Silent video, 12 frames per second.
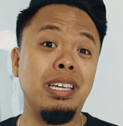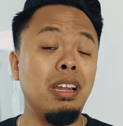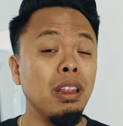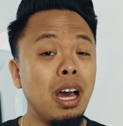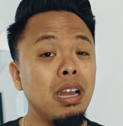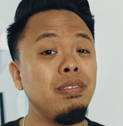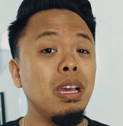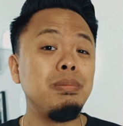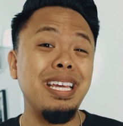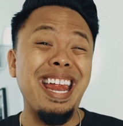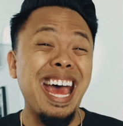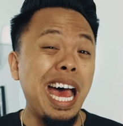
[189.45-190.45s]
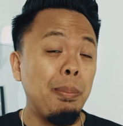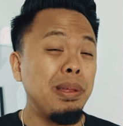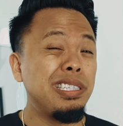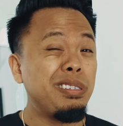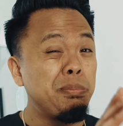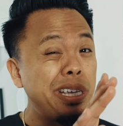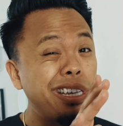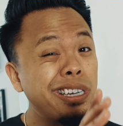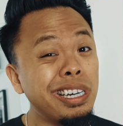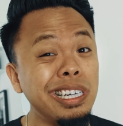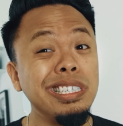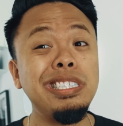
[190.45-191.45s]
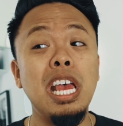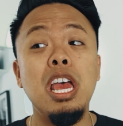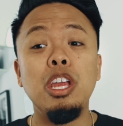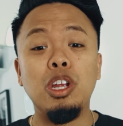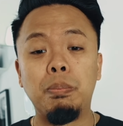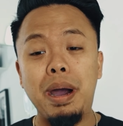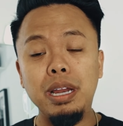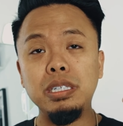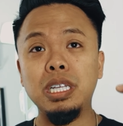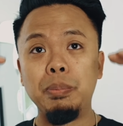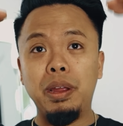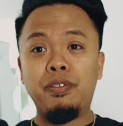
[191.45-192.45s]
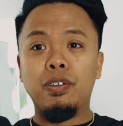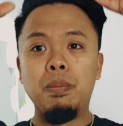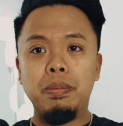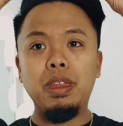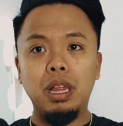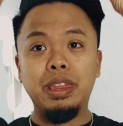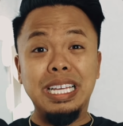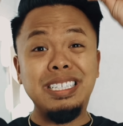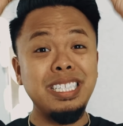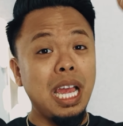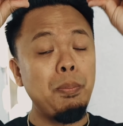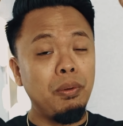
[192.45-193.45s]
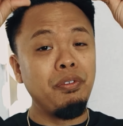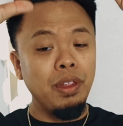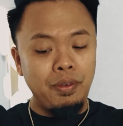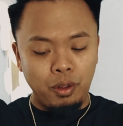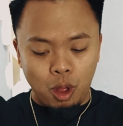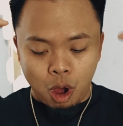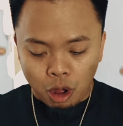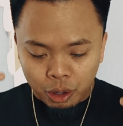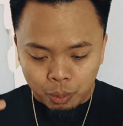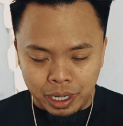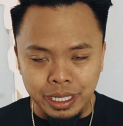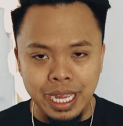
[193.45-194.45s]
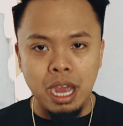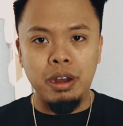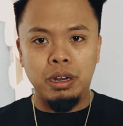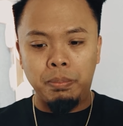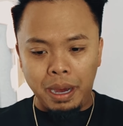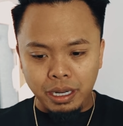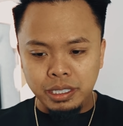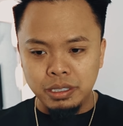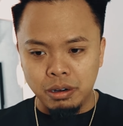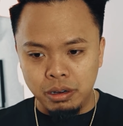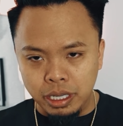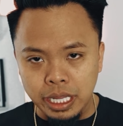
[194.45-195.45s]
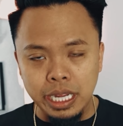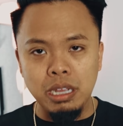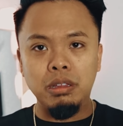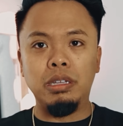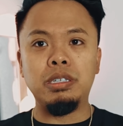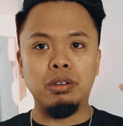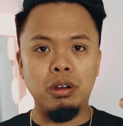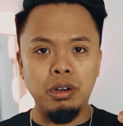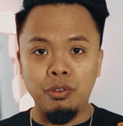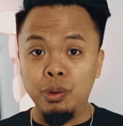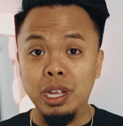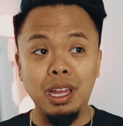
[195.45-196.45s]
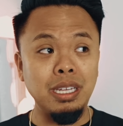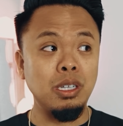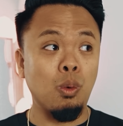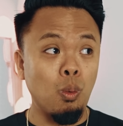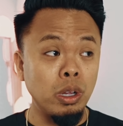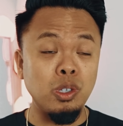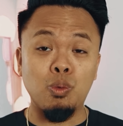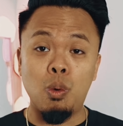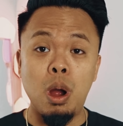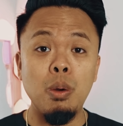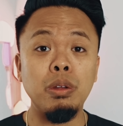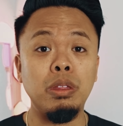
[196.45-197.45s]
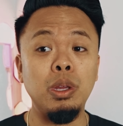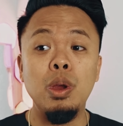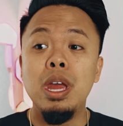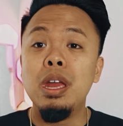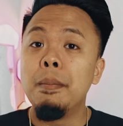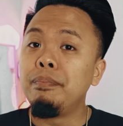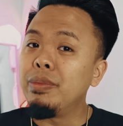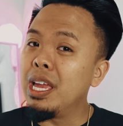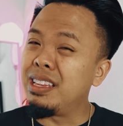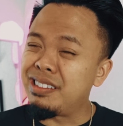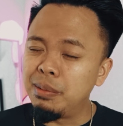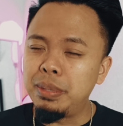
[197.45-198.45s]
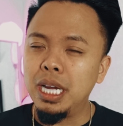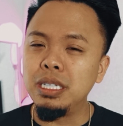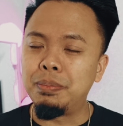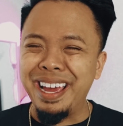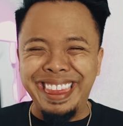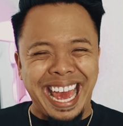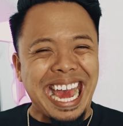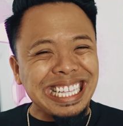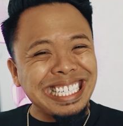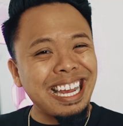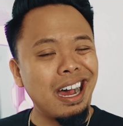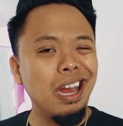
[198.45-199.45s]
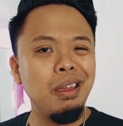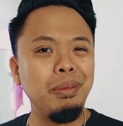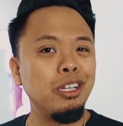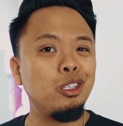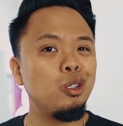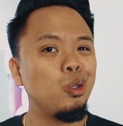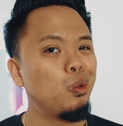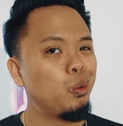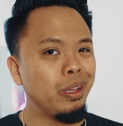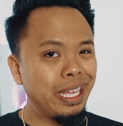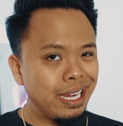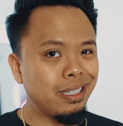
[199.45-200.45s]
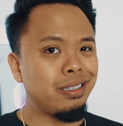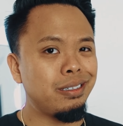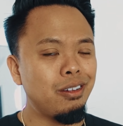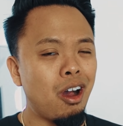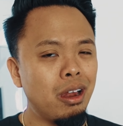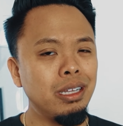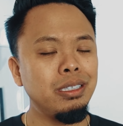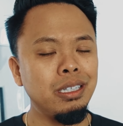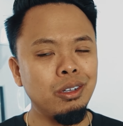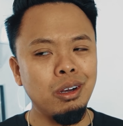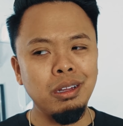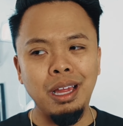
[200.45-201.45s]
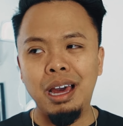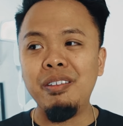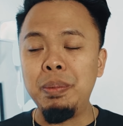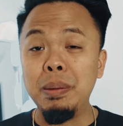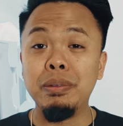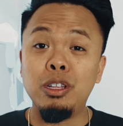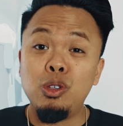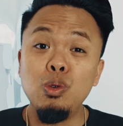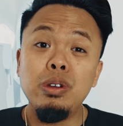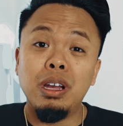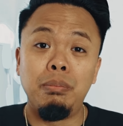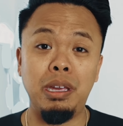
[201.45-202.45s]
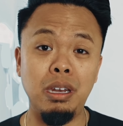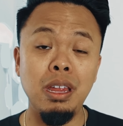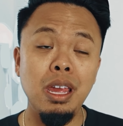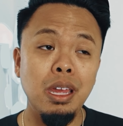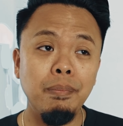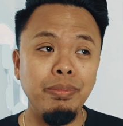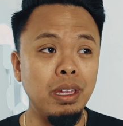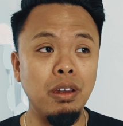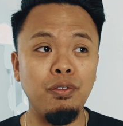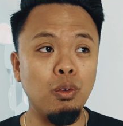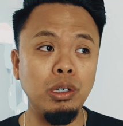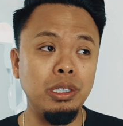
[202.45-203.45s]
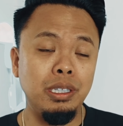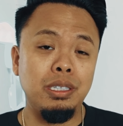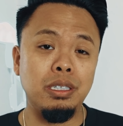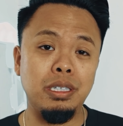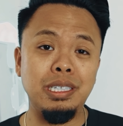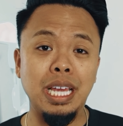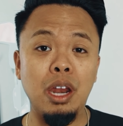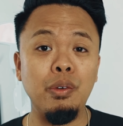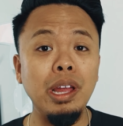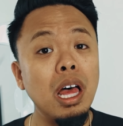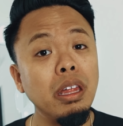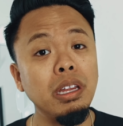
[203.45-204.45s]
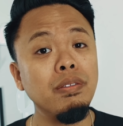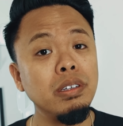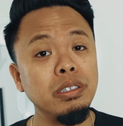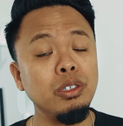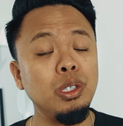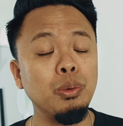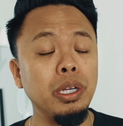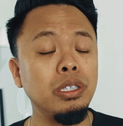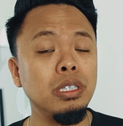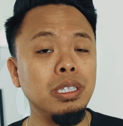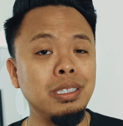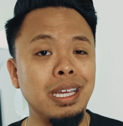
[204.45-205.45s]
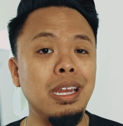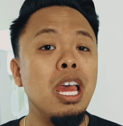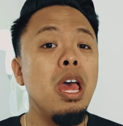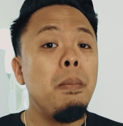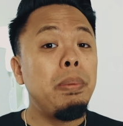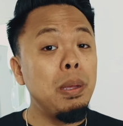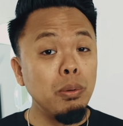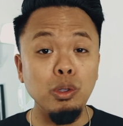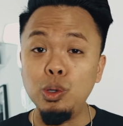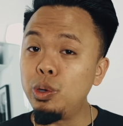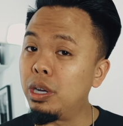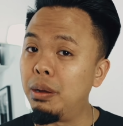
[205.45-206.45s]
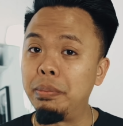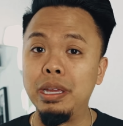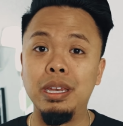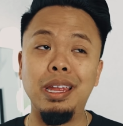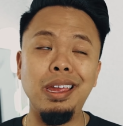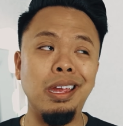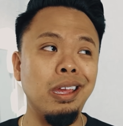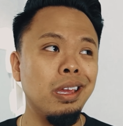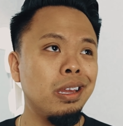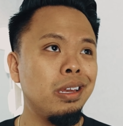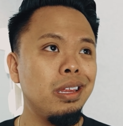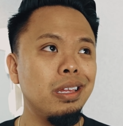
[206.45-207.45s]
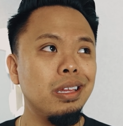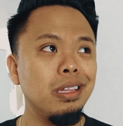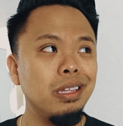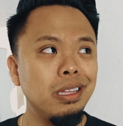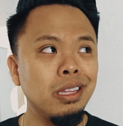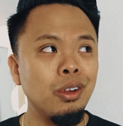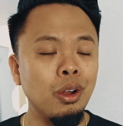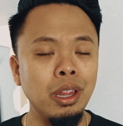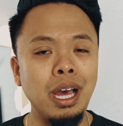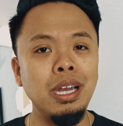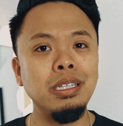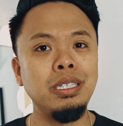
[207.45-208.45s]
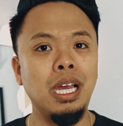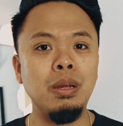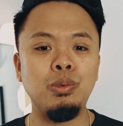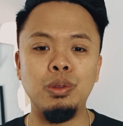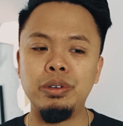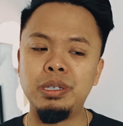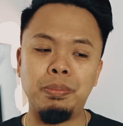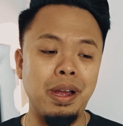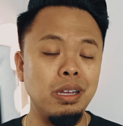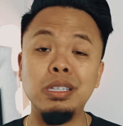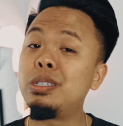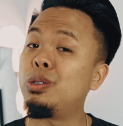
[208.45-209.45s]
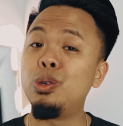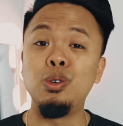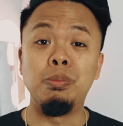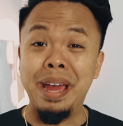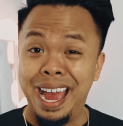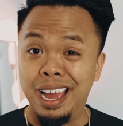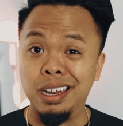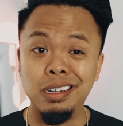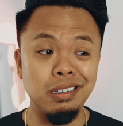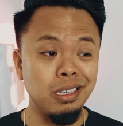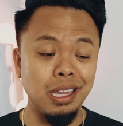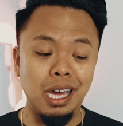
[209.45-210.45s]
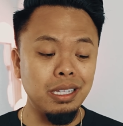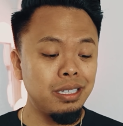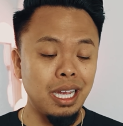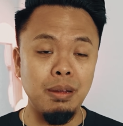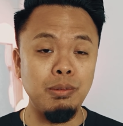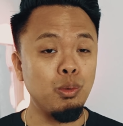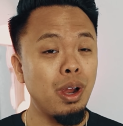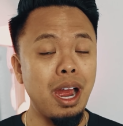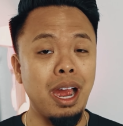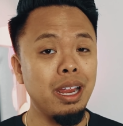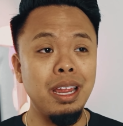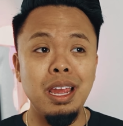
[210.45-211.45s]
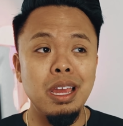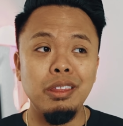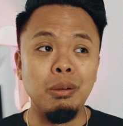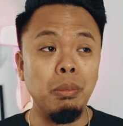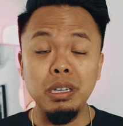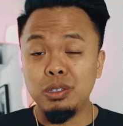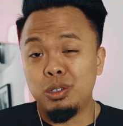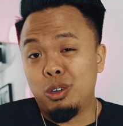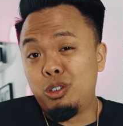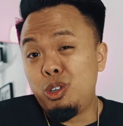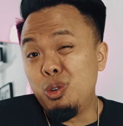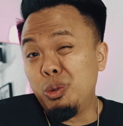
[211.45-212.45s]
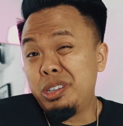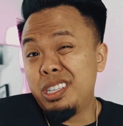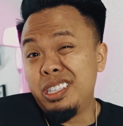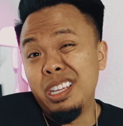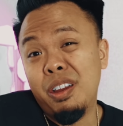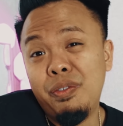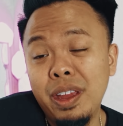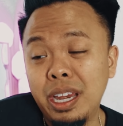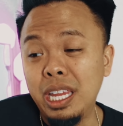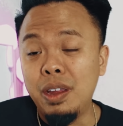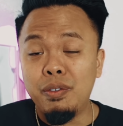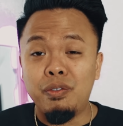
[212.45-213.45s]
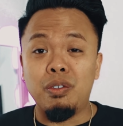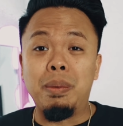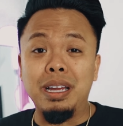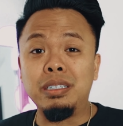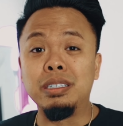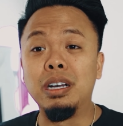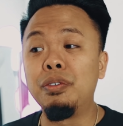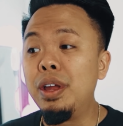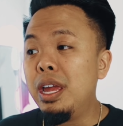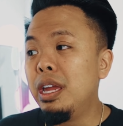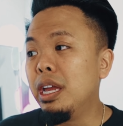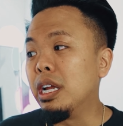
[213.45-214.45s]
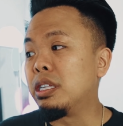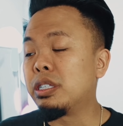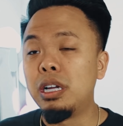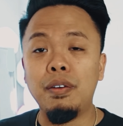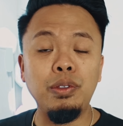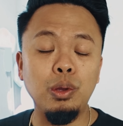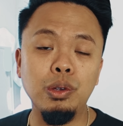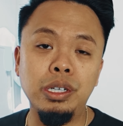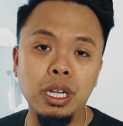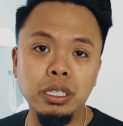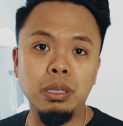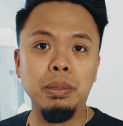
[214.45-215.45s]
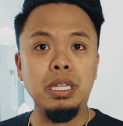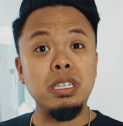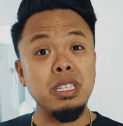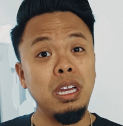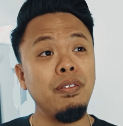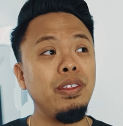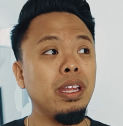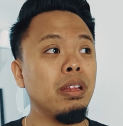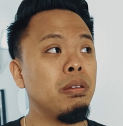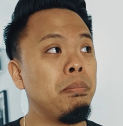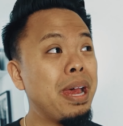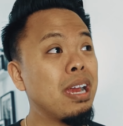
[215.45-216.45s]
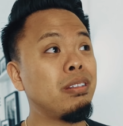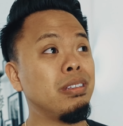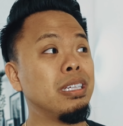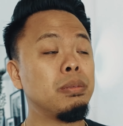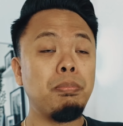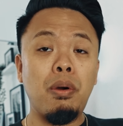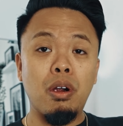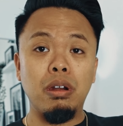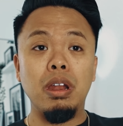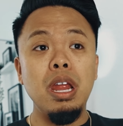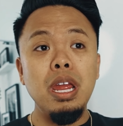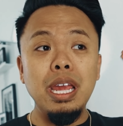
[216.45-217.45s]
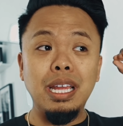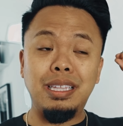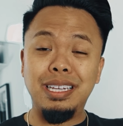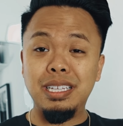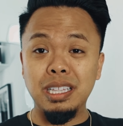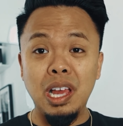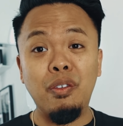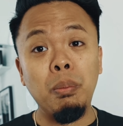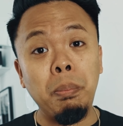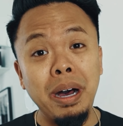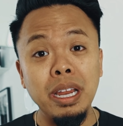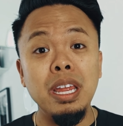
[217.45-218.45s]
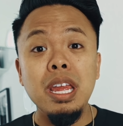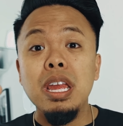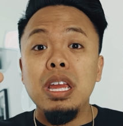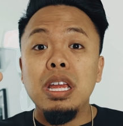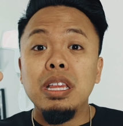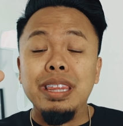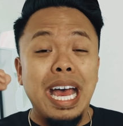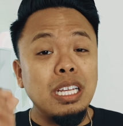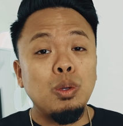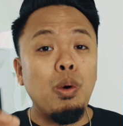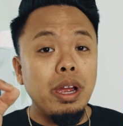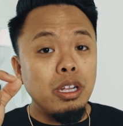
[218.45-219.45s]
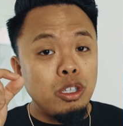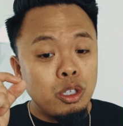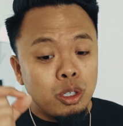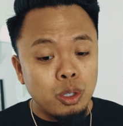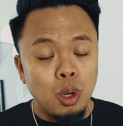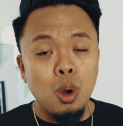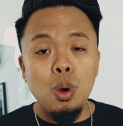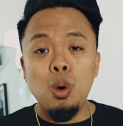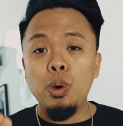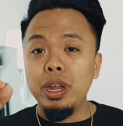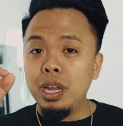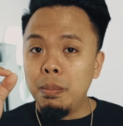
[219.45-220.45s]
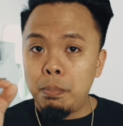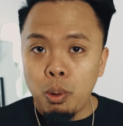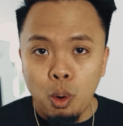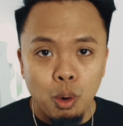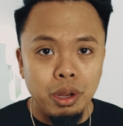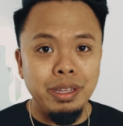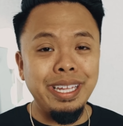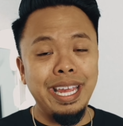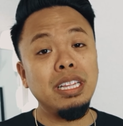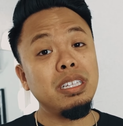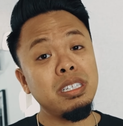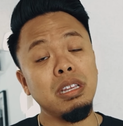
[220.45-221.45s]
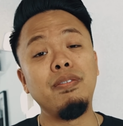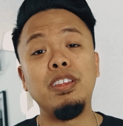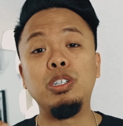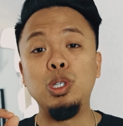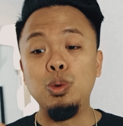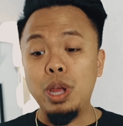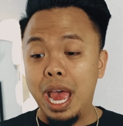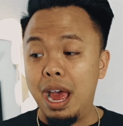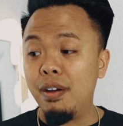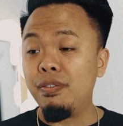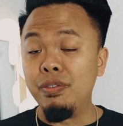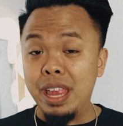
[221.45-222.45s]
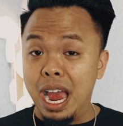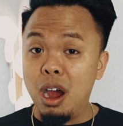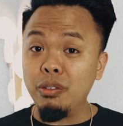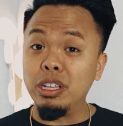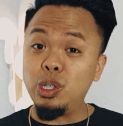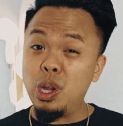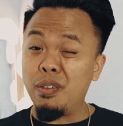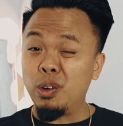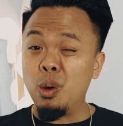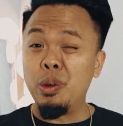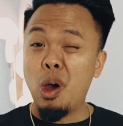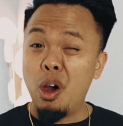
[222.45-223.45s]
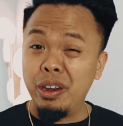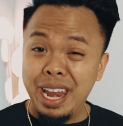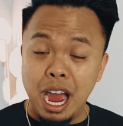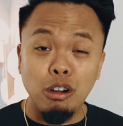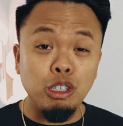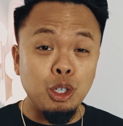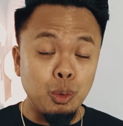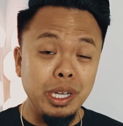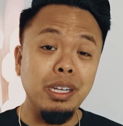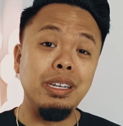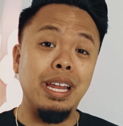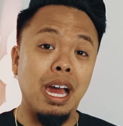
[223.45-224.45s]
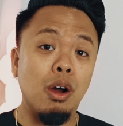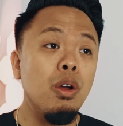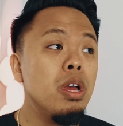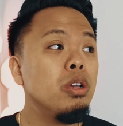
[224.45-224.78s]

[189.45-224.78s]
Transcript: And a lot of times that happens because your body's coming from this type of level all the way down, and your body's starting to heal and starting to realize like what's wrong with you. And sometimes by that time, it's too late. Honestly, there are a lot of people that do come in, and unfortunately, this is the sad reality of the situation, is that people do come in, and there are a lot of times where their spine's too bad. There's a lot of times where their muscles are too stiff. And even for myself, it's tough to adjust them. It's tough to get them back to this part and to this level. But that's why it's so important to get the stuff that you have now, that you have going on now, treated now.